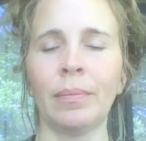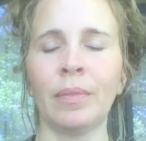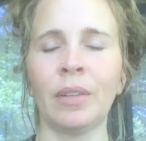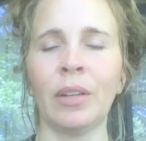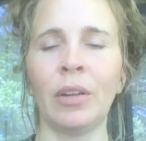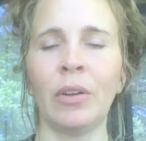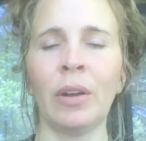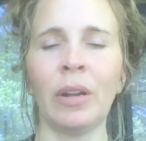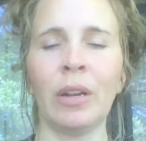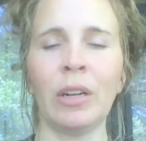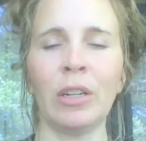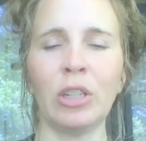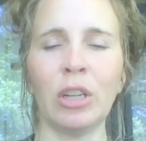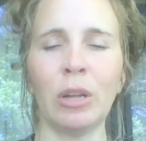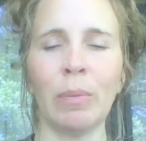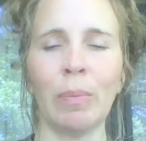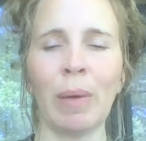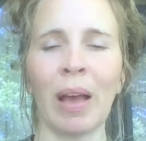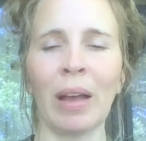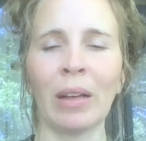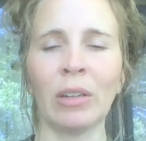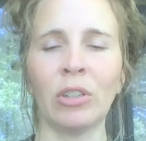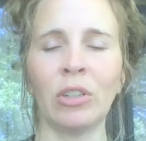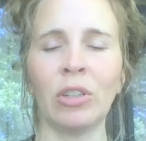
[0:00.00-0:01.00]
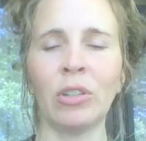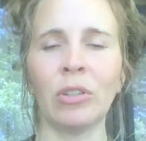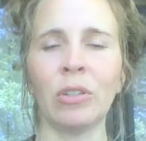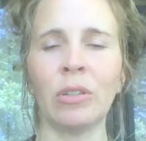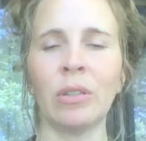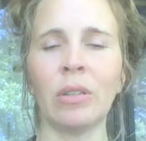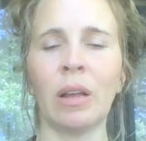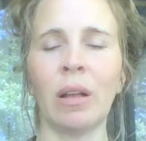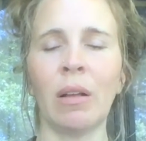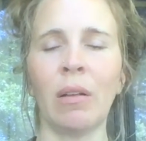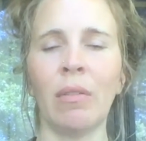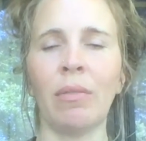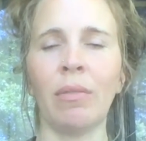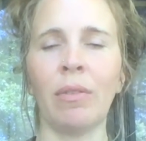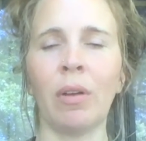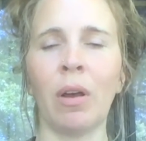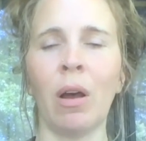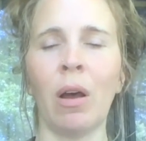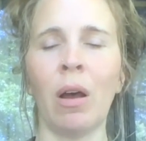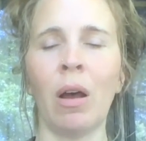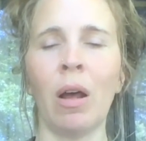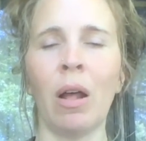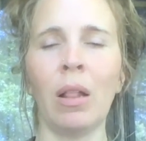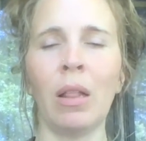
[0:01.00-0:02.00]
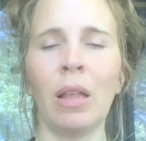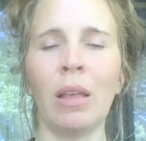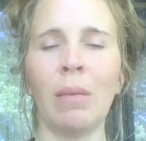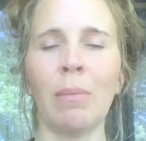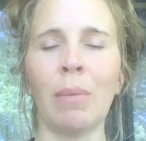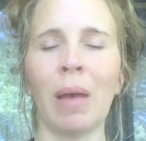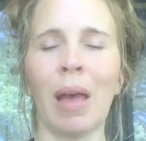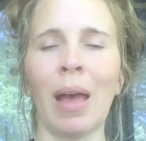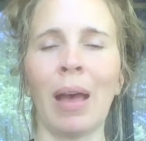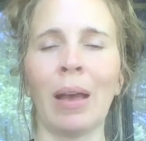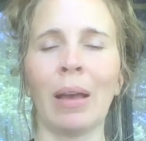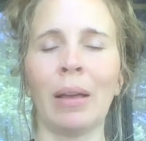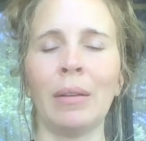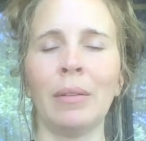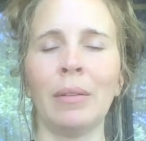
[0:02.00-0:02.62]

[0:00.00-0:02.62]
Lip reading: your energy back to yourself, calling back